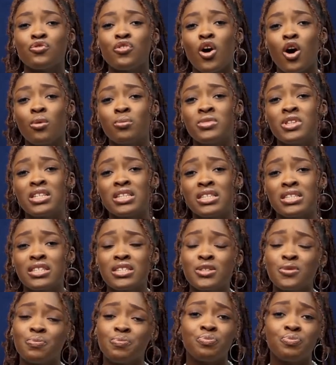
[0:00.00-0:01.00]
form this
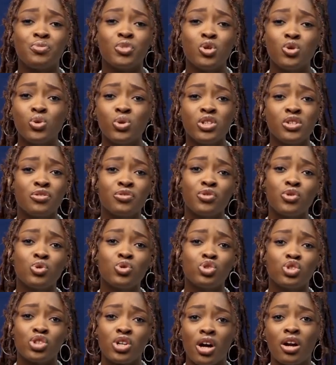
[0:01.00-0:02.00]

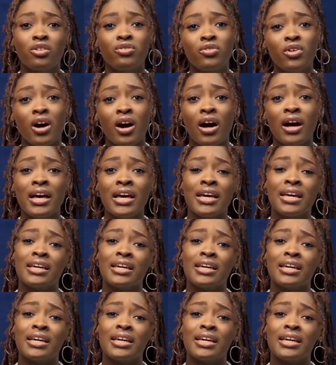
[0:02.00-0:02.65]
beautiful genre.